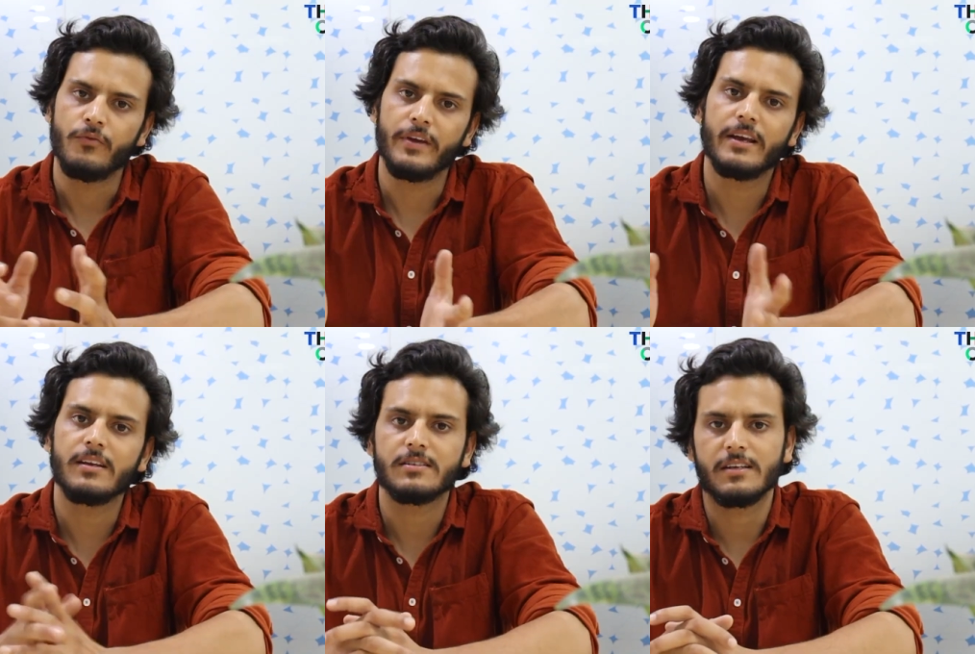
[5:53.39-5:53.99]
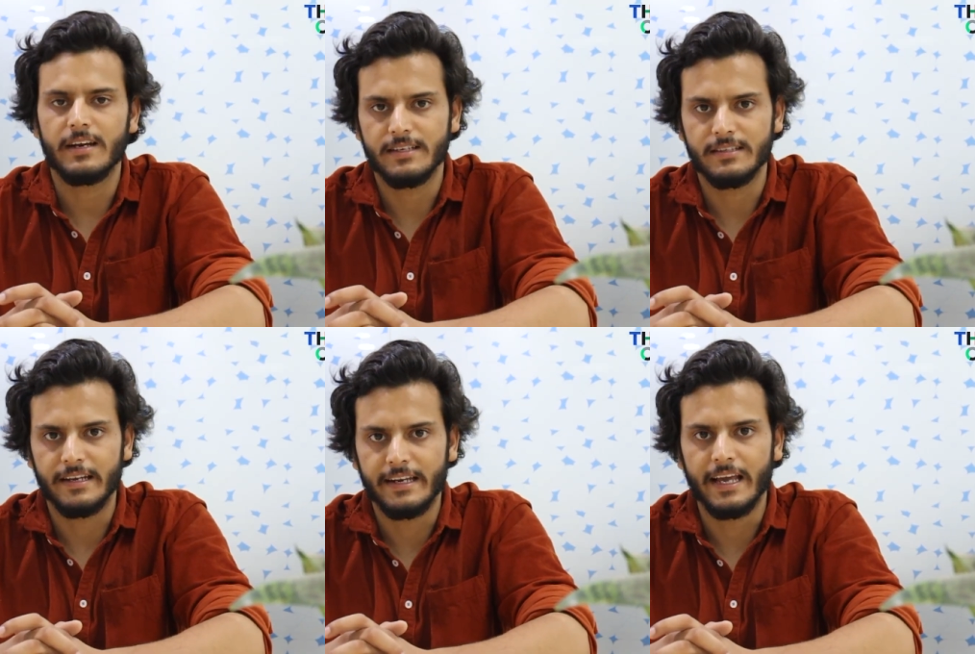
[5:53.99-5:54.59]
Vcluster has
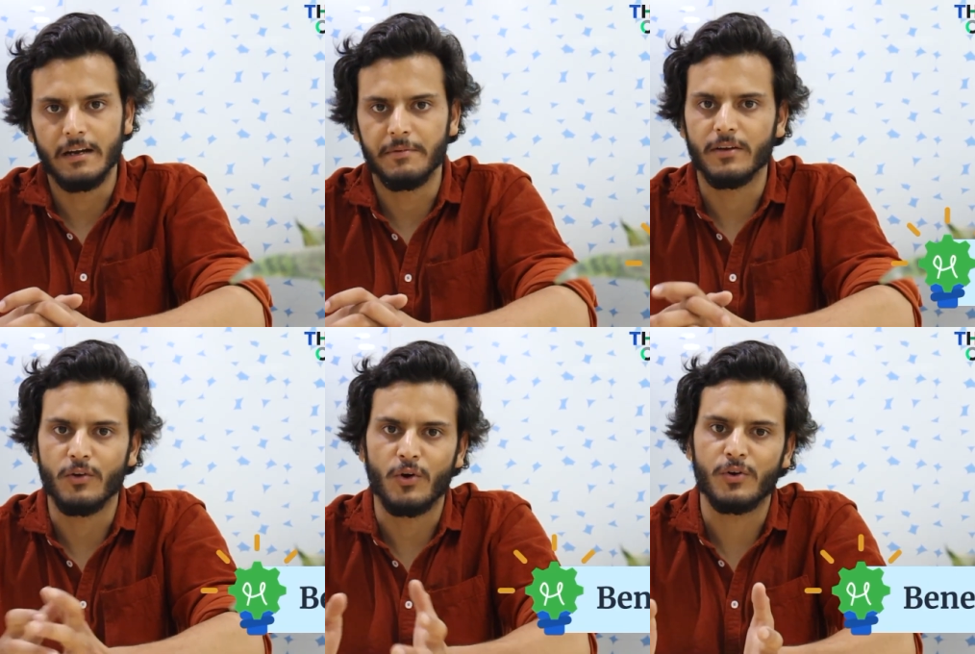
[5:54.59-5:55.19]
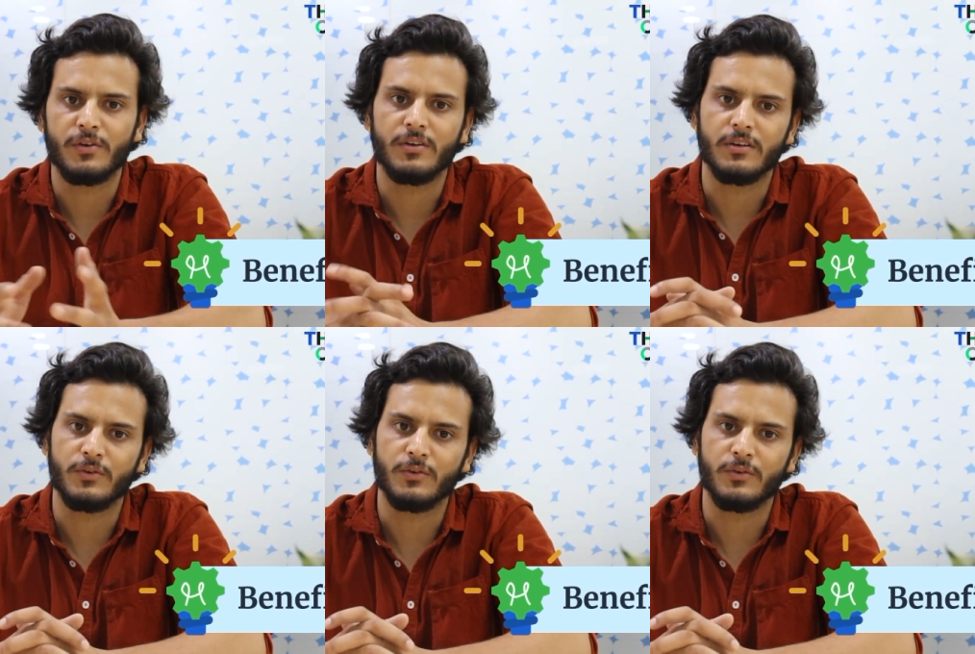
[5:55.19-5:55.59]
really helped a lot